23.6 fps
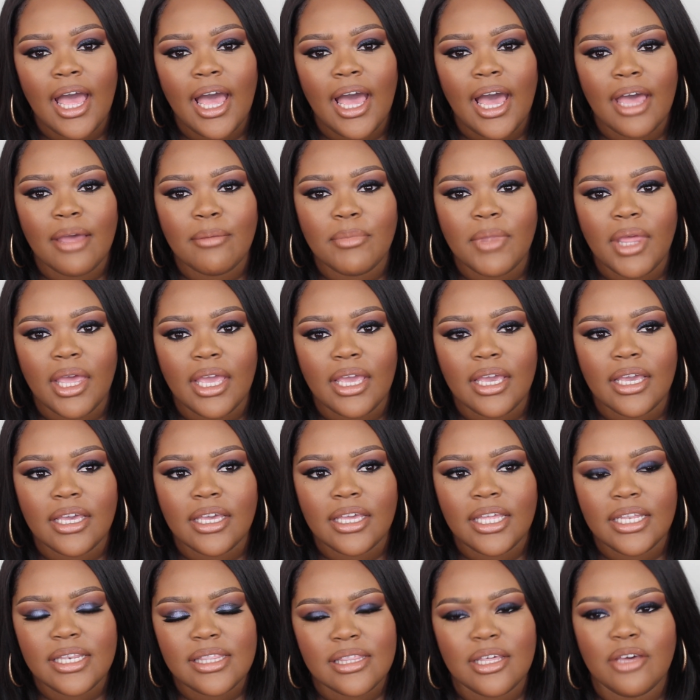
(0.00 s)
I'm
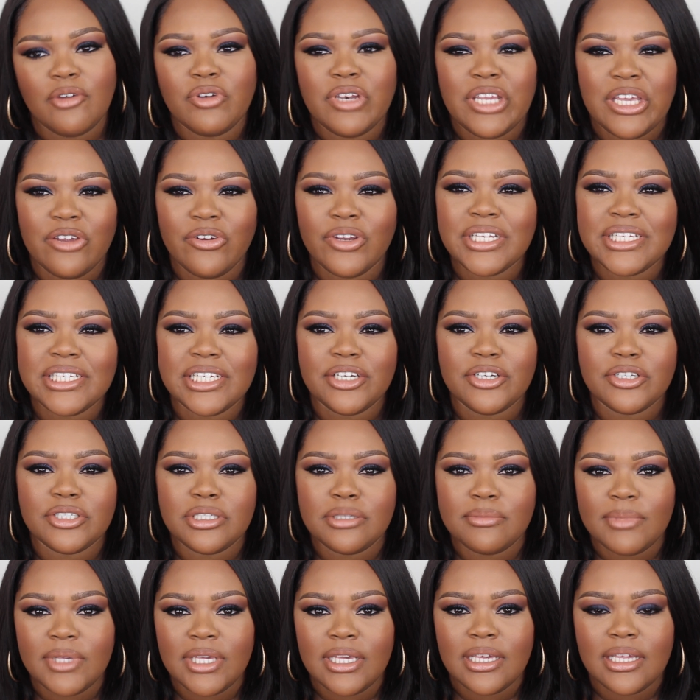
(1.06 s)
like, it's so near and dear
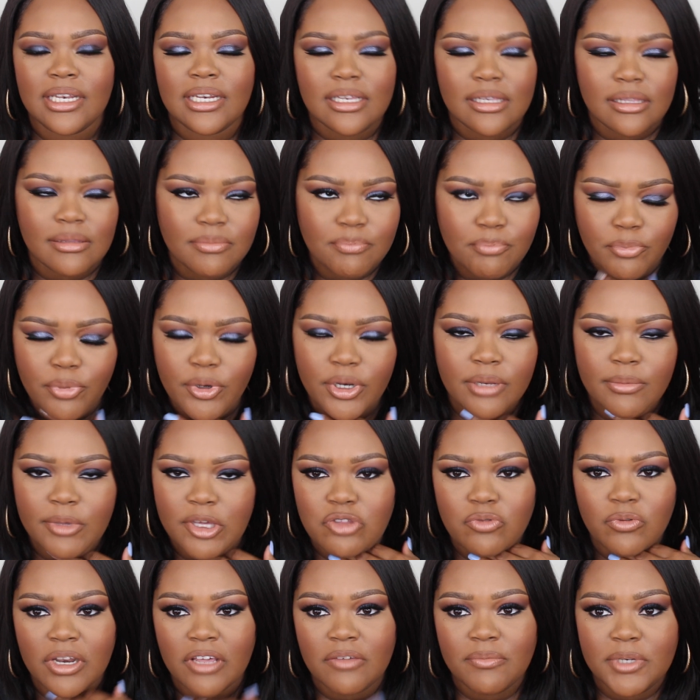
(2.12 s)
to me and it's pretty
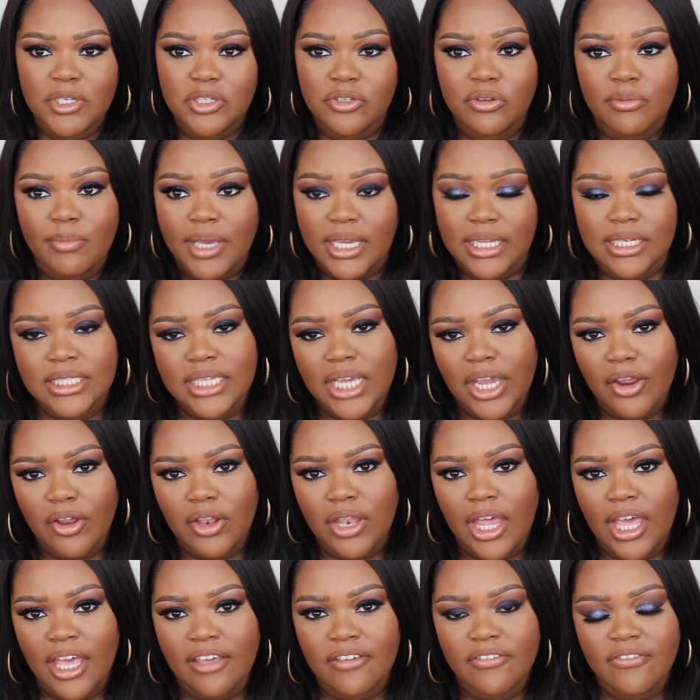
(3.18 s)
much what I've been doing my entire
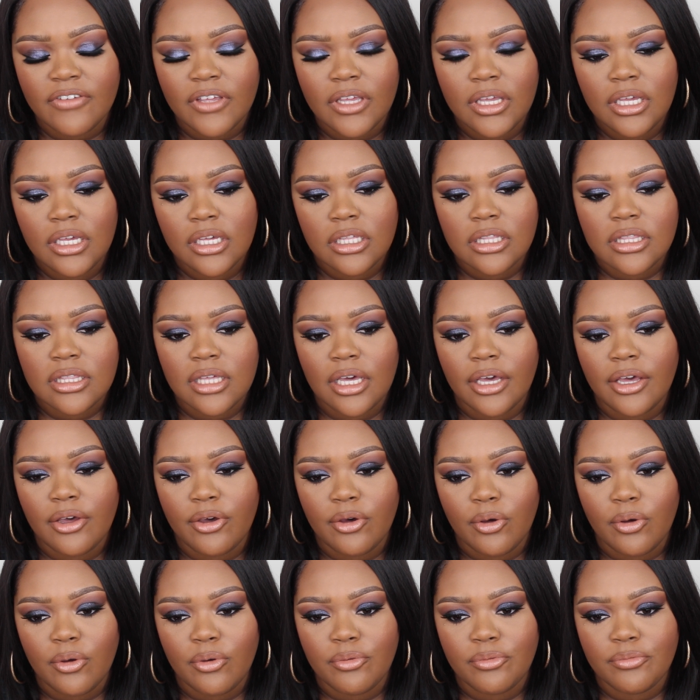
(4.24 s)
life.
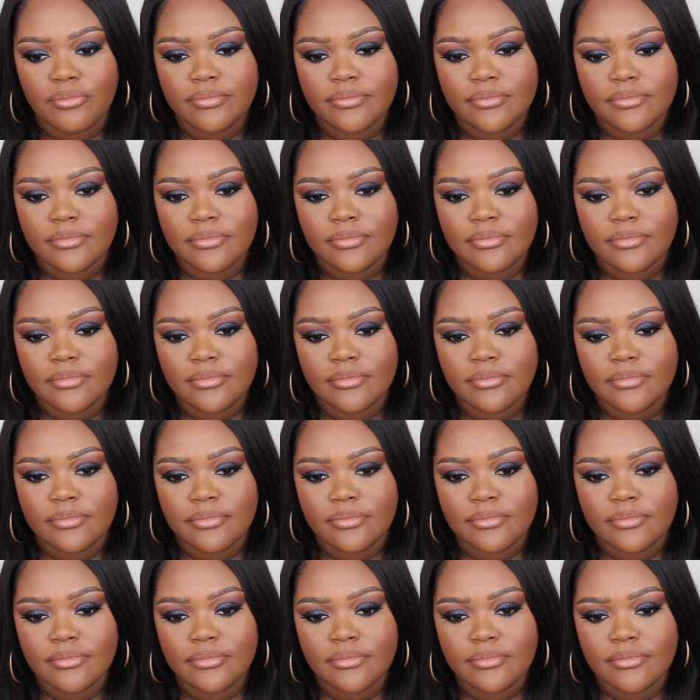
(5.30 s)
So